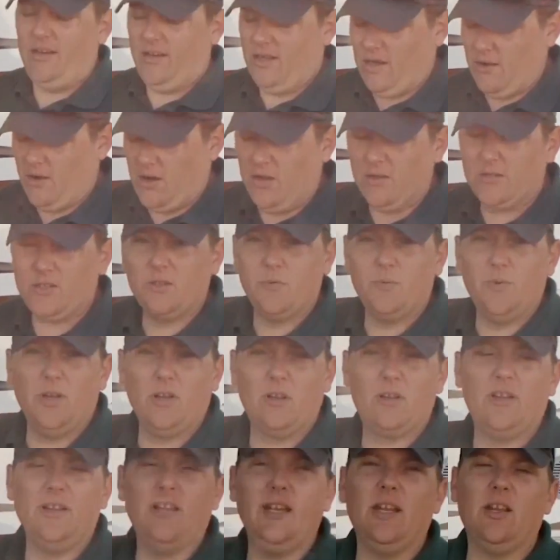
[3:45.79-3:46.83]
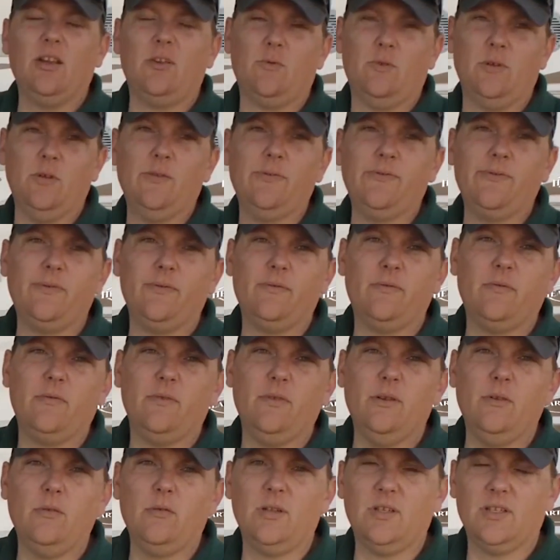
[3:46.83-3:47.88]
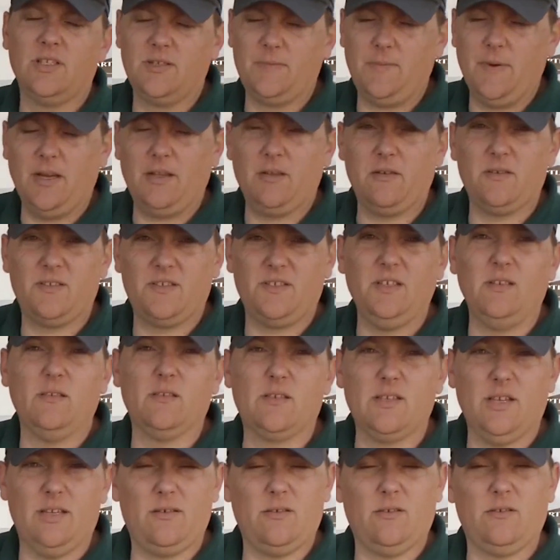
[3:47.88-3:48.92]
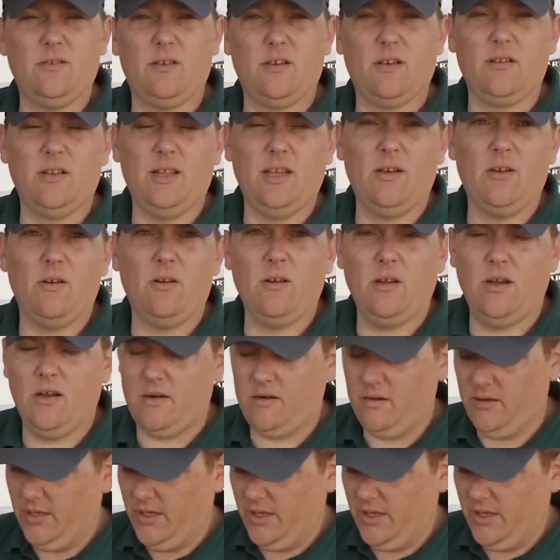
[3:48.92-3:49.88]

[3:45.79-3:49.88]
Now also when you're cleaning your roof, you will inspect your seals that I told you to clean earlier.